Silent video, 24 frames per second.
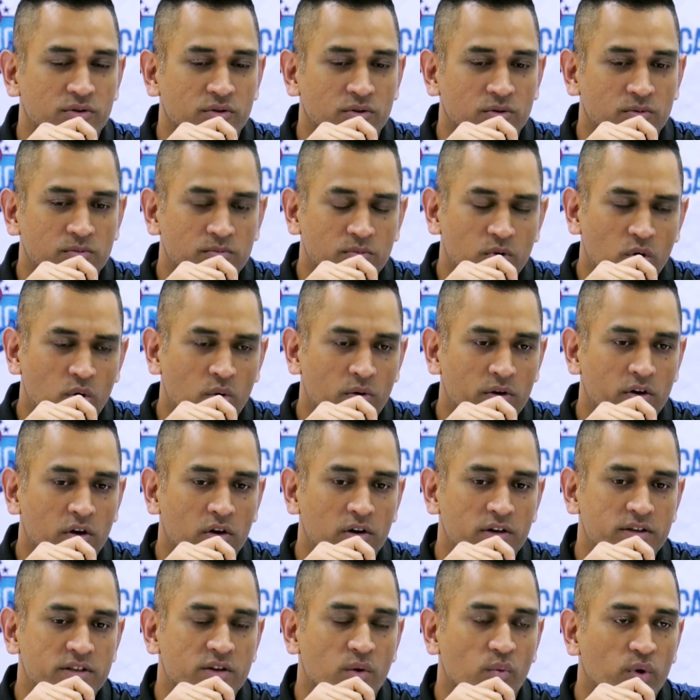So
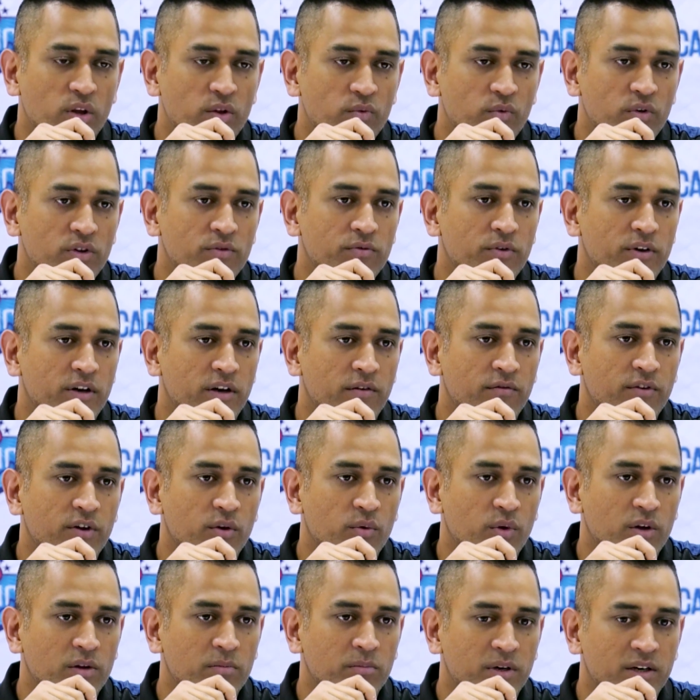overall, it's a win-win for
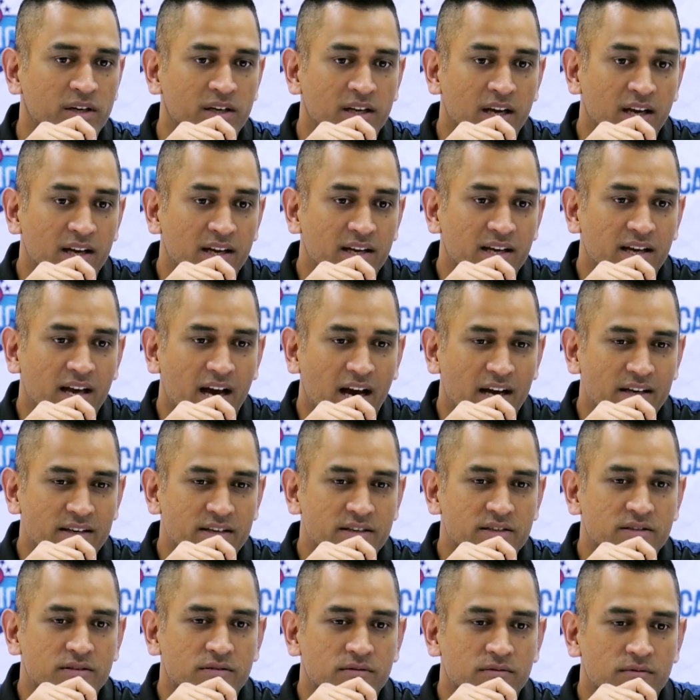everyone. But I
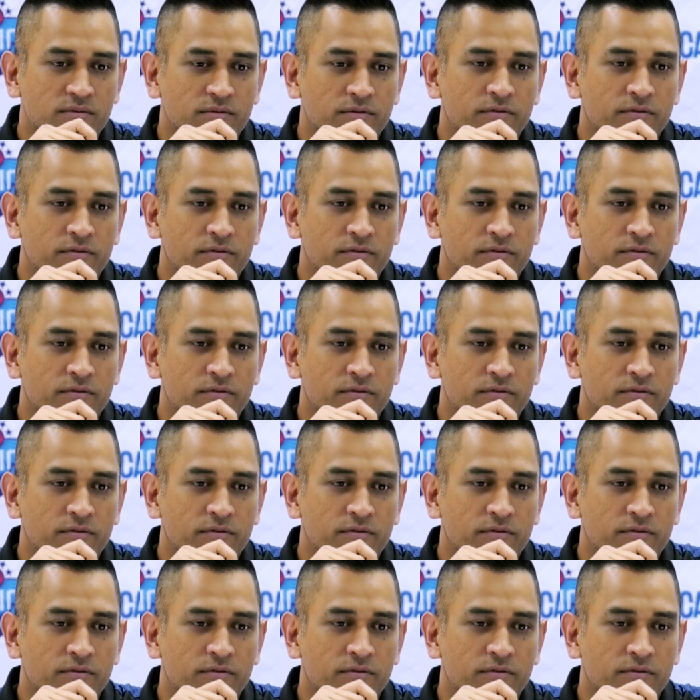just